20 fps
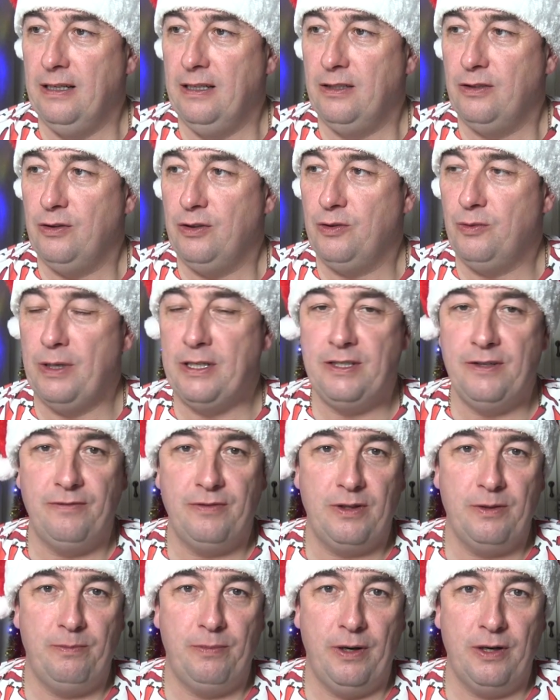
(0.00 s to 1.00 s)
So he's waiting
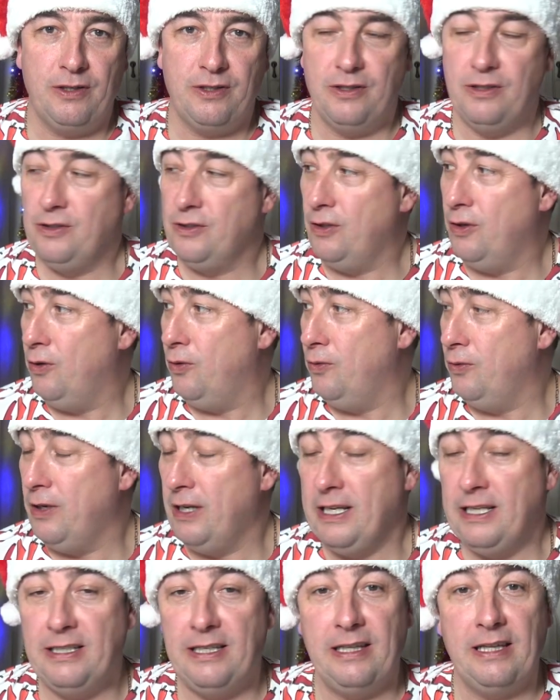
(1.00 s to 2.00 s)
for the bus, and there's an old
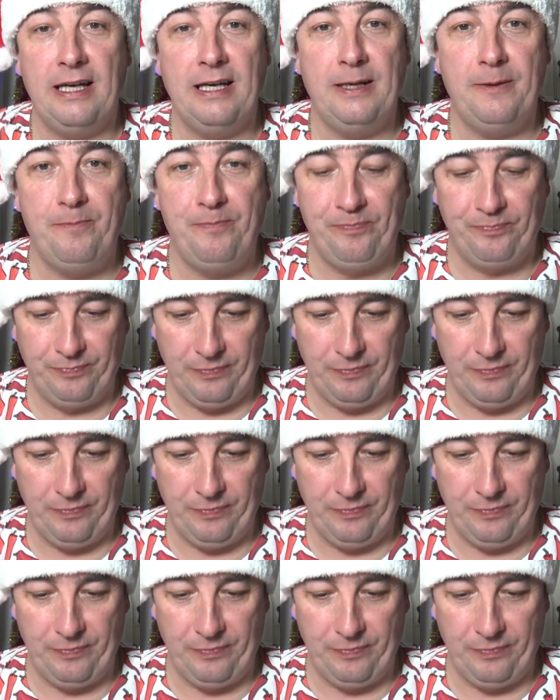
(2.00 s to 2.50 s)
lady there.